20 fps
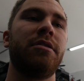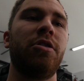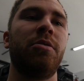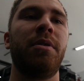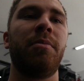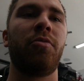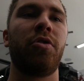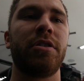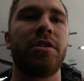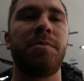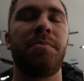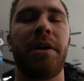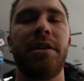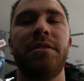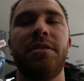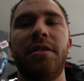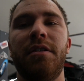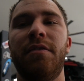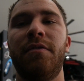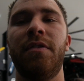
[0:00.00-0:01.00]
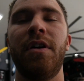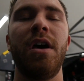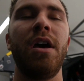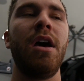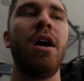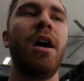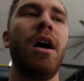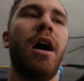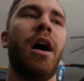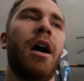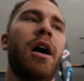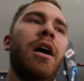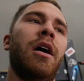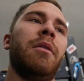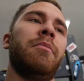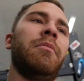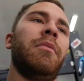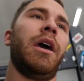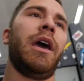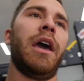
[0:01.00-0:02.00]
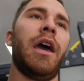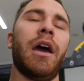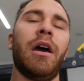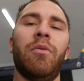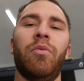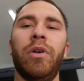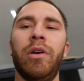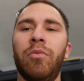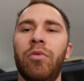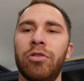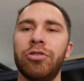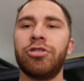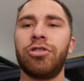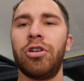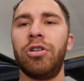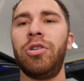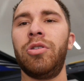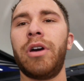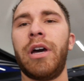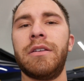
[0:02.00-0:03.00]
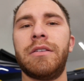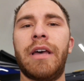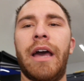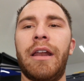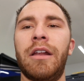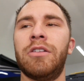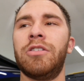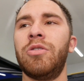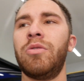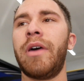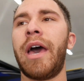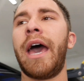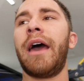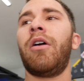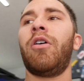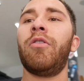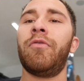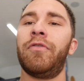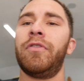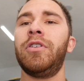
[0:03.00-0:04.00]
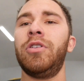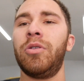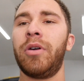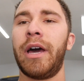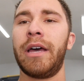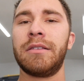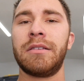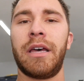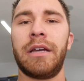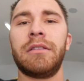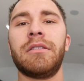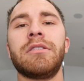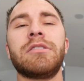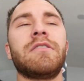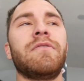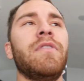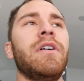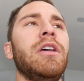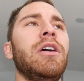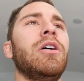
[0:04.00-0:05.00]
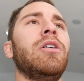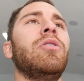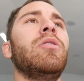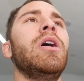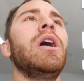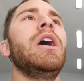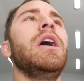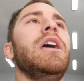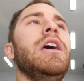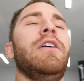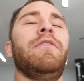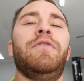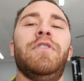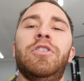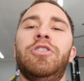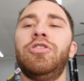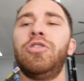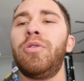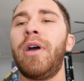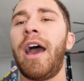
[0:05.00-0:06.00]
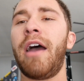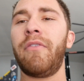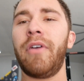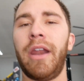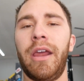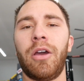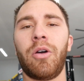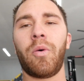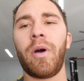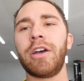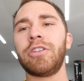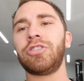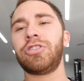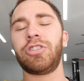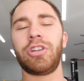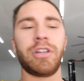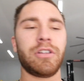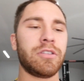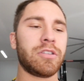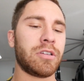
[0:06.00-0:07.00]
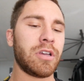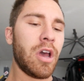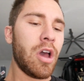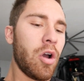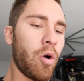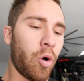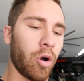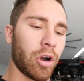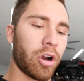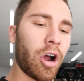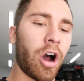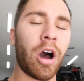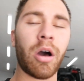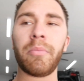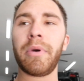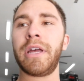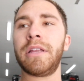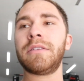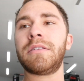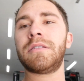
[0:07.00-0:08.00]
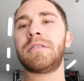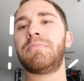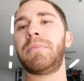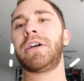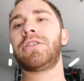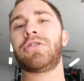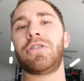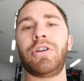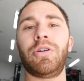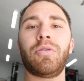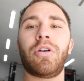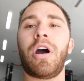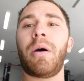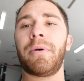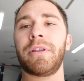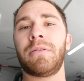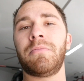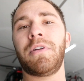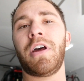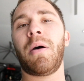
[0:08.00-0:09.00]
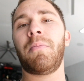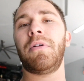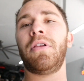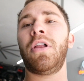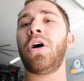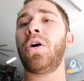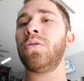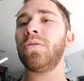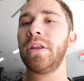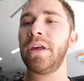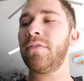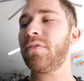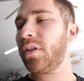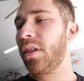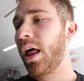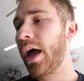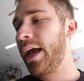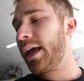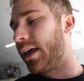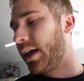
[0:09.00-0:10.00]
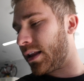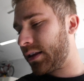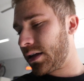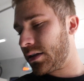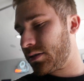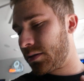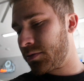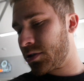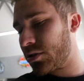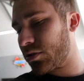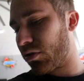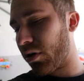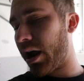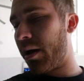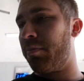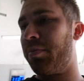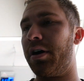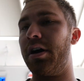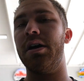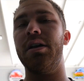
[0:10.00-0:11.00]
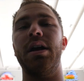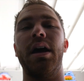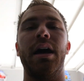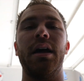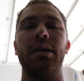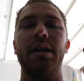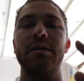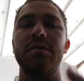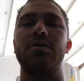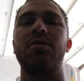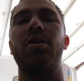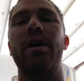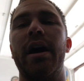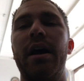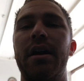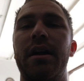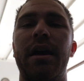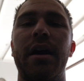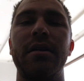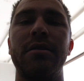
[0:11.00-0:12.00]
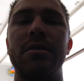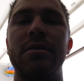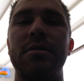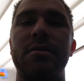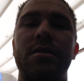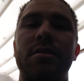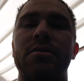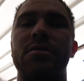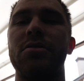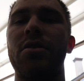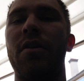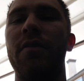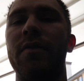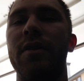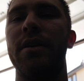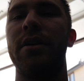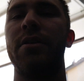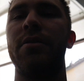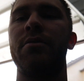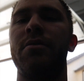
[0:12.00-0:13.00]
a little bit more expensive, and we will show you guys how to do that. Hopefully you guys like this video. If you do have any questions or comments, make sure you comment them down below, leave a like, hit that subscribe button, and let's go ahead and get into this install video.